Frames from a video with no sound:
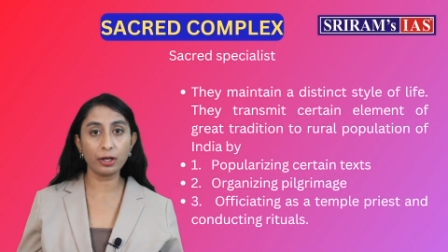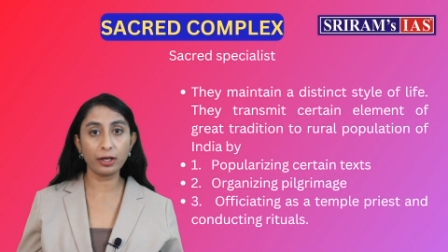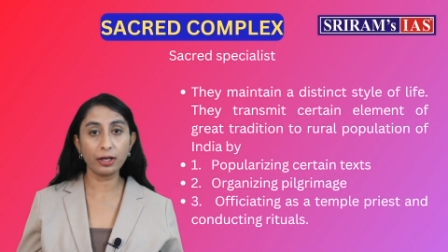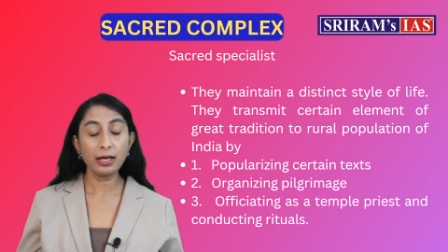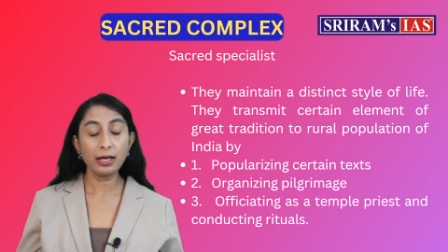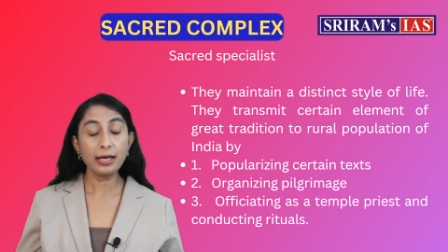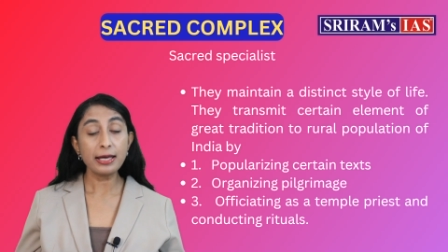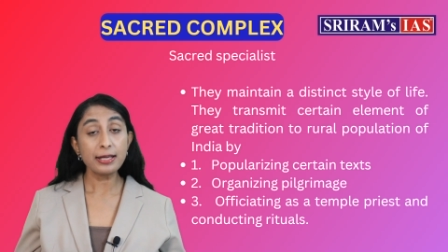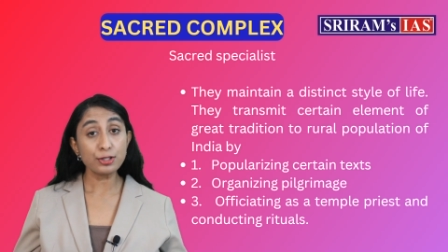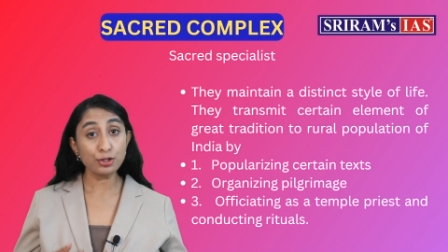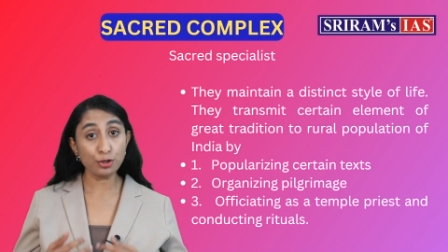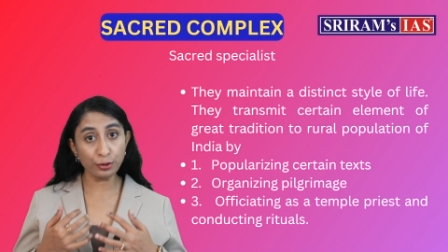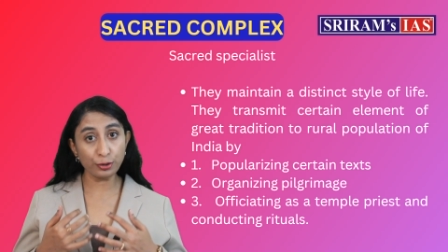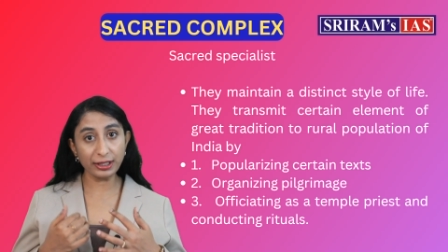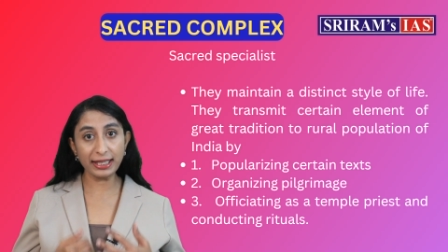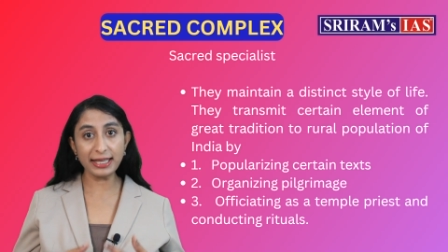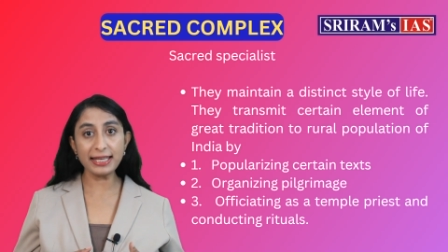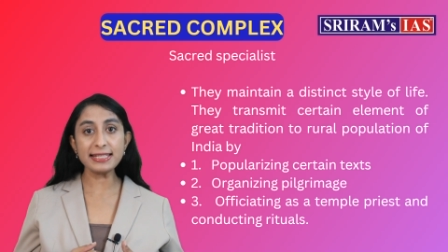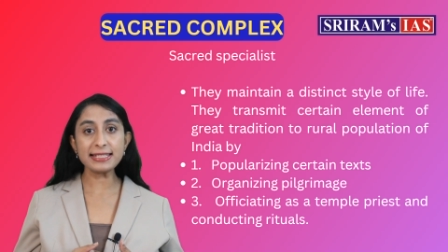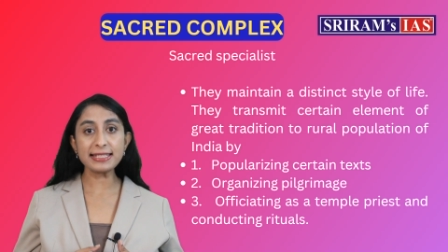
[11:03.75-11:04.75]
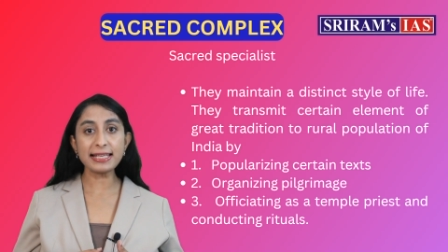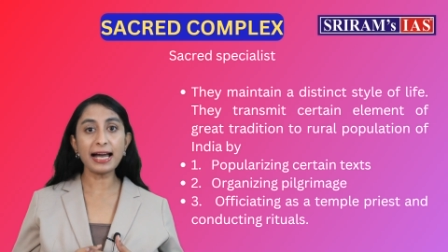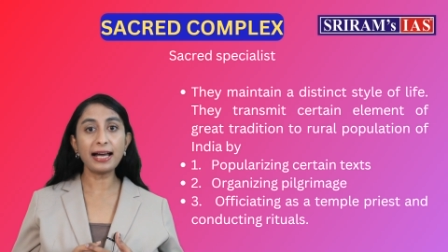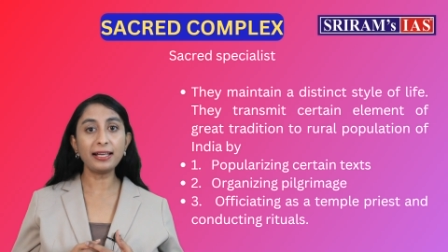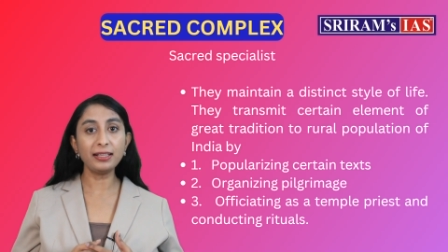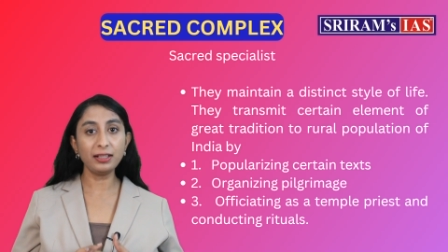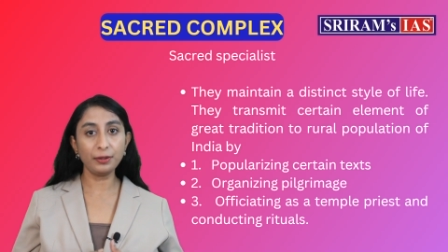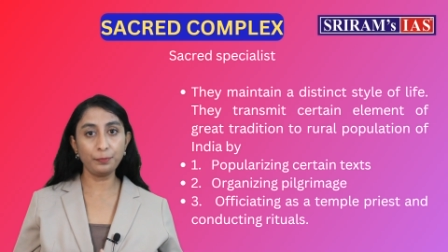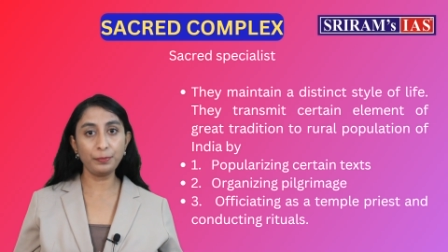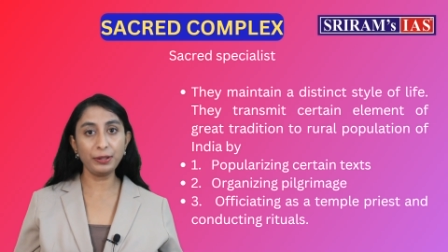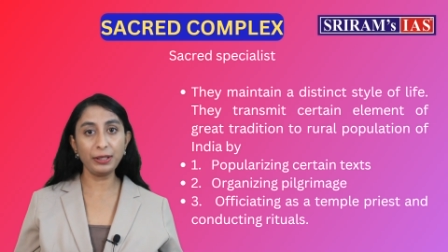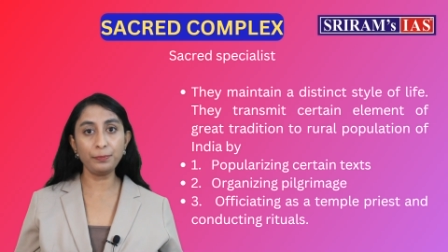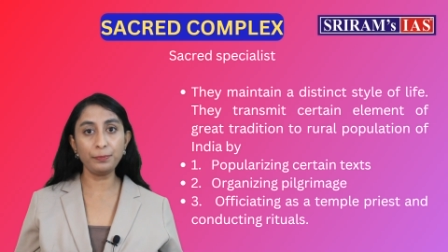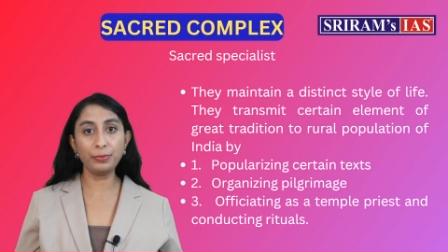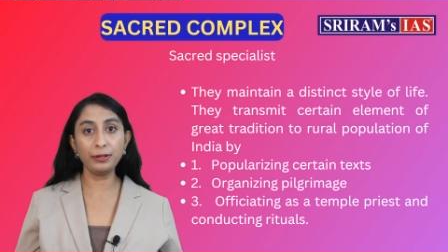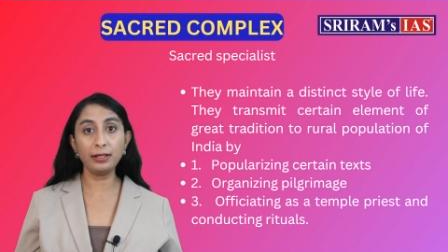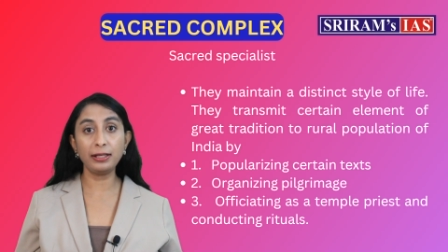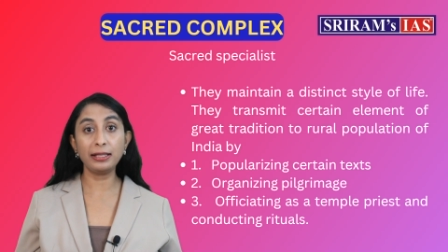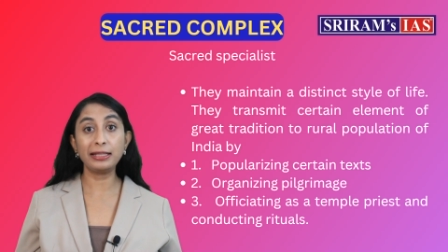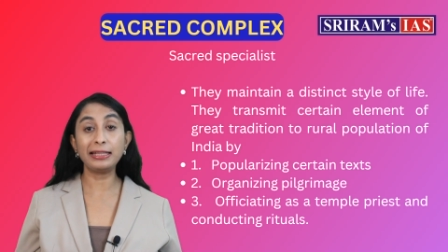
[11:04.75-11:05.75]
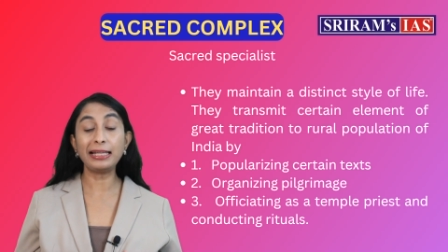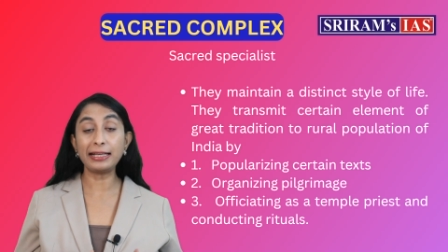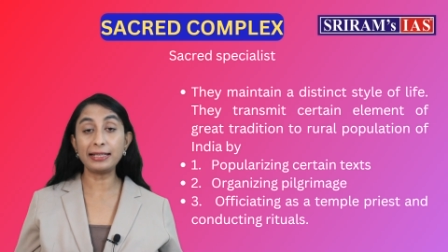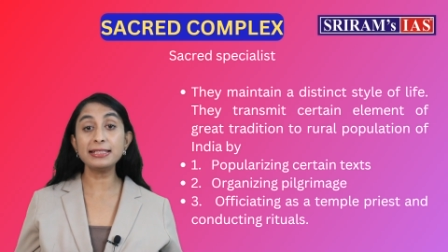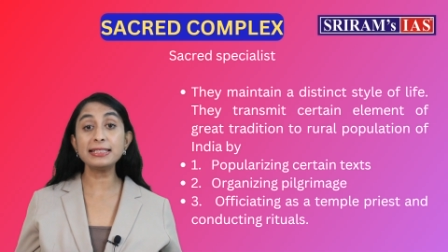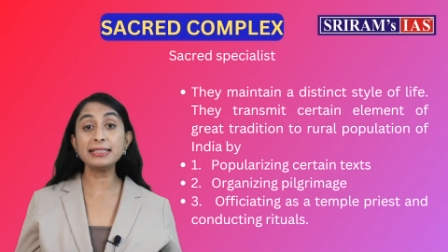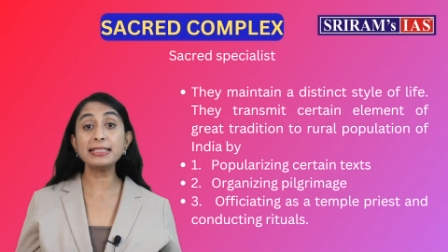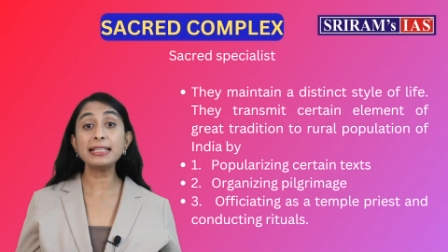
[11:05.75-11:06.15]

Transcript: So these are the people, that is,